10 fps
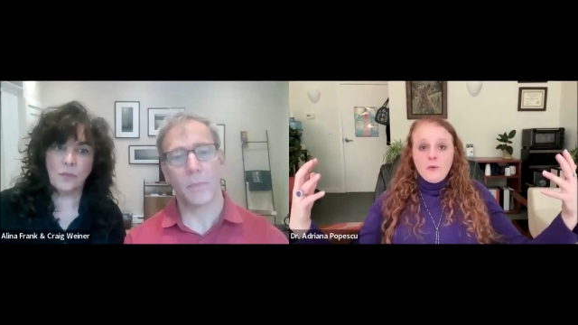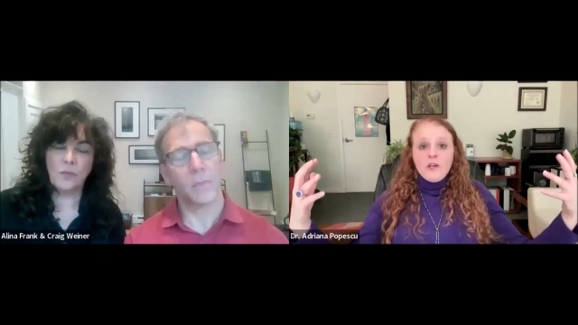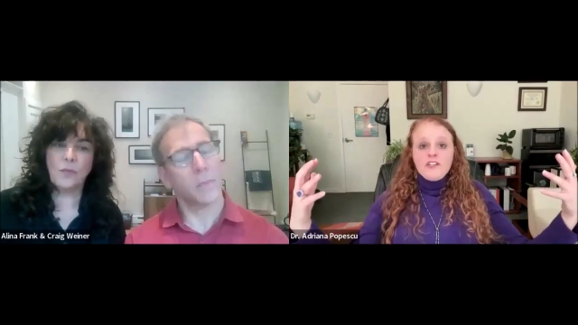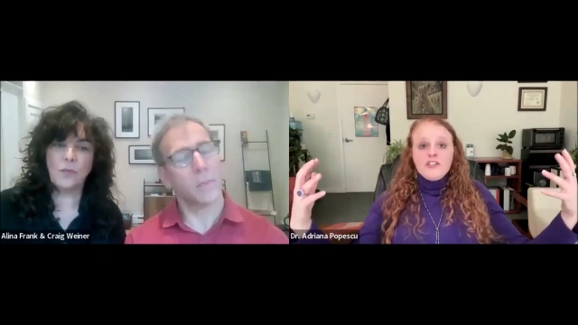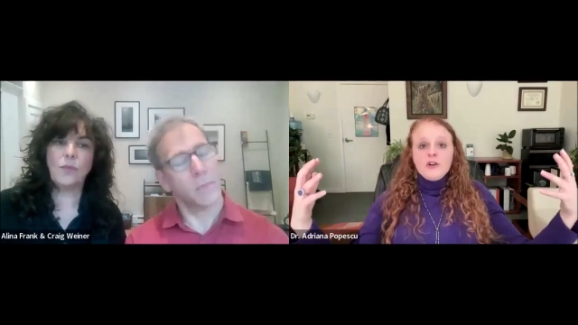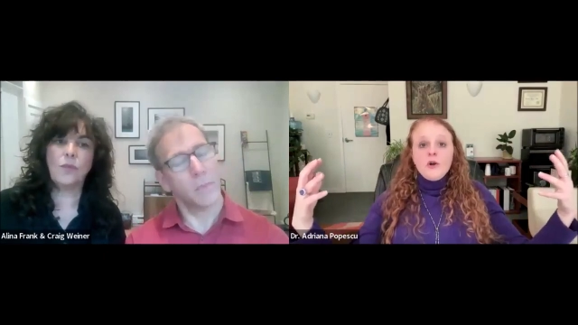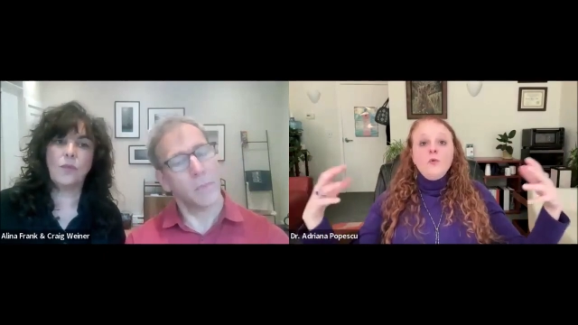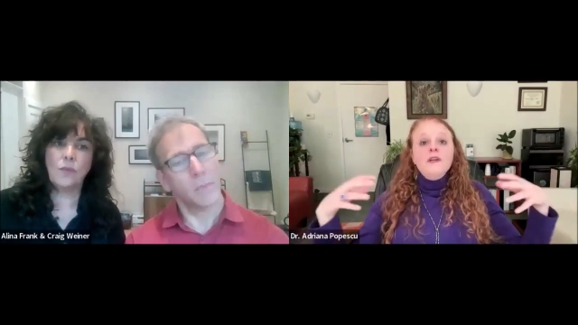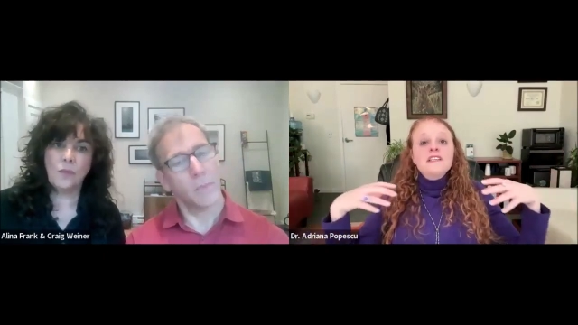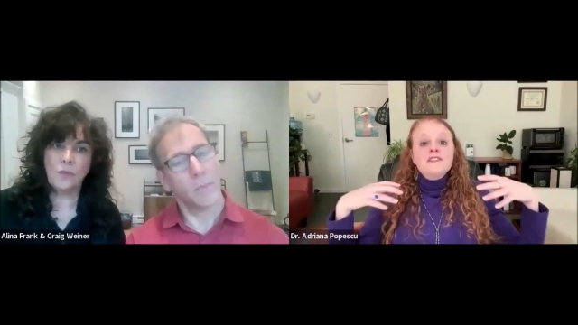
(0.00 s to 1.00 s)
Speaker 1: which
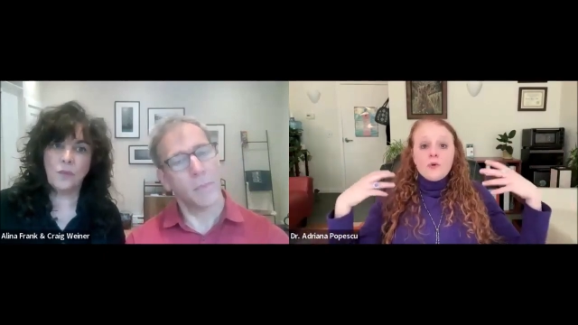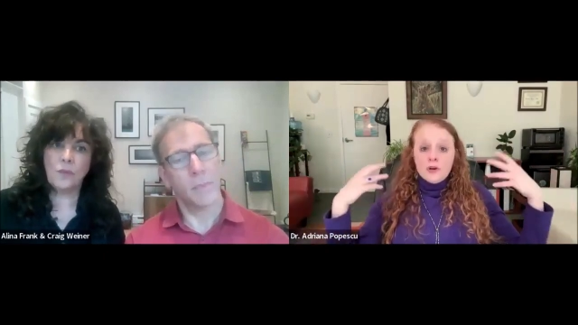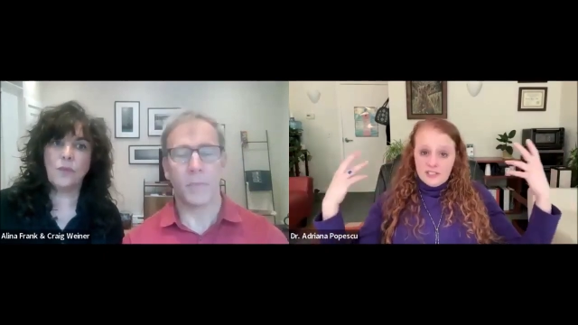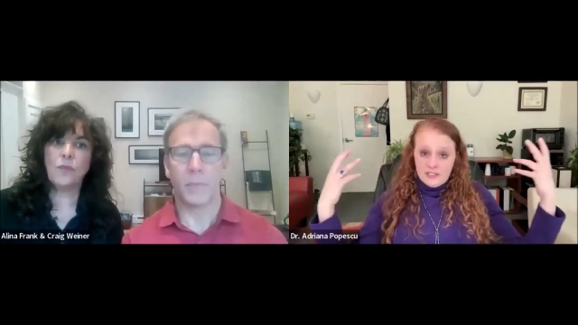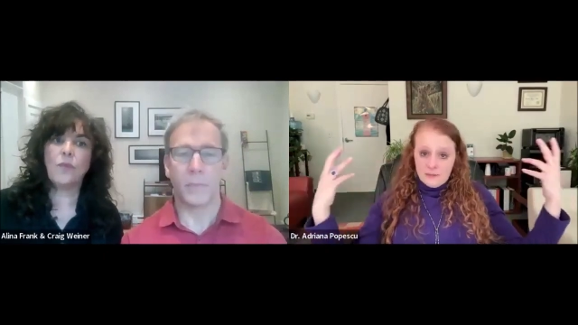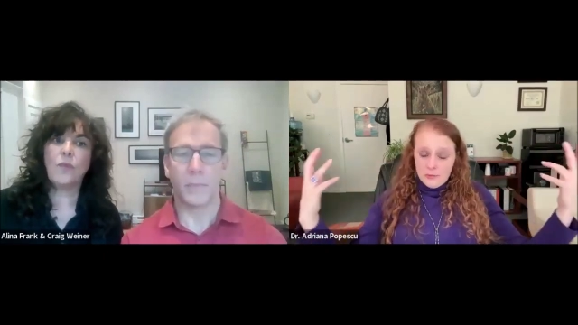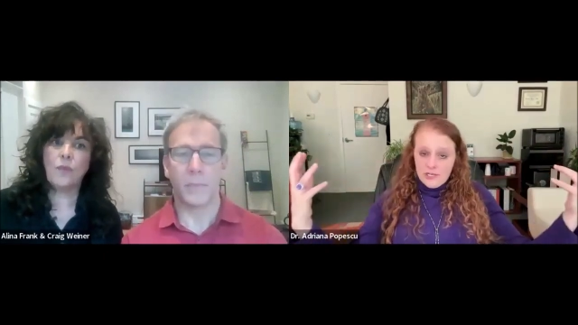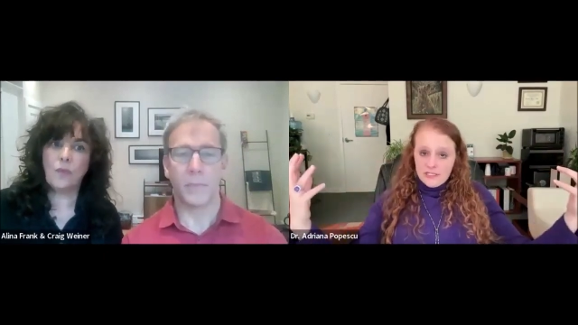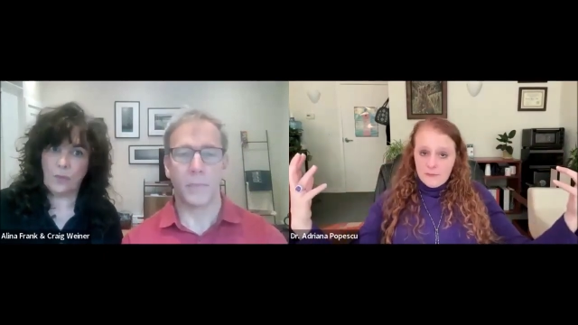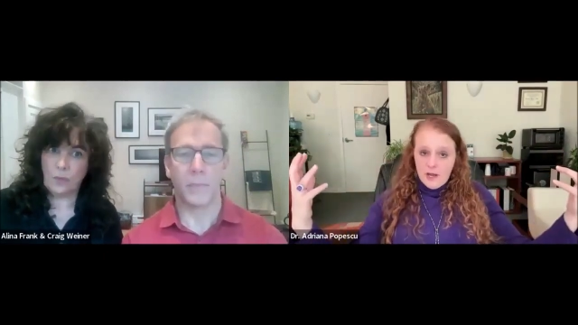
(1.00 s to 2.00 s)
a resource
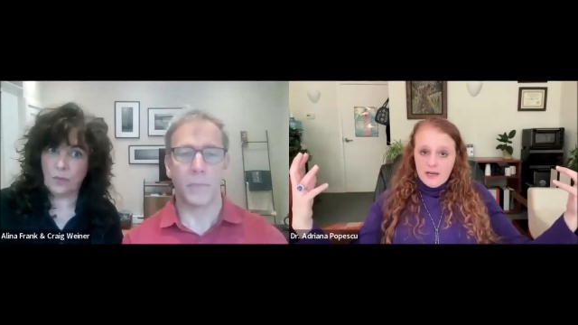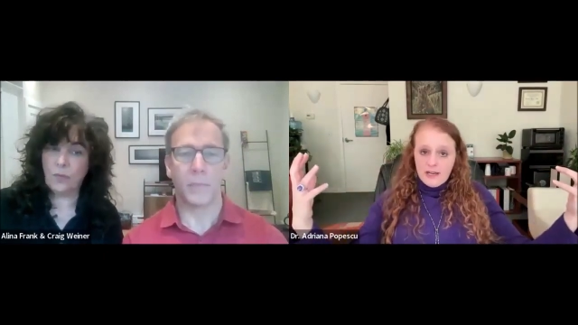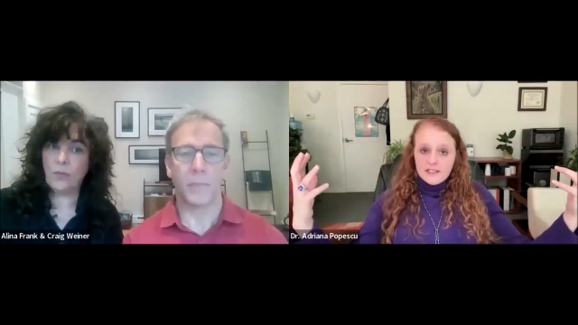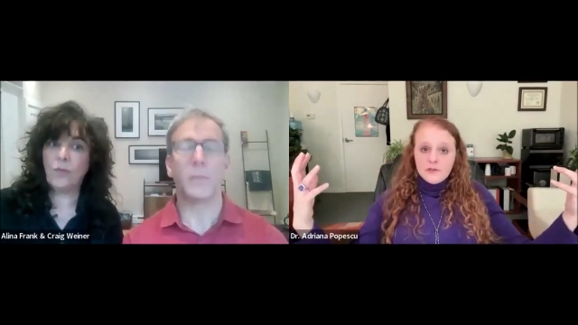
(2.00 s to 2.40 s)
brain spotting.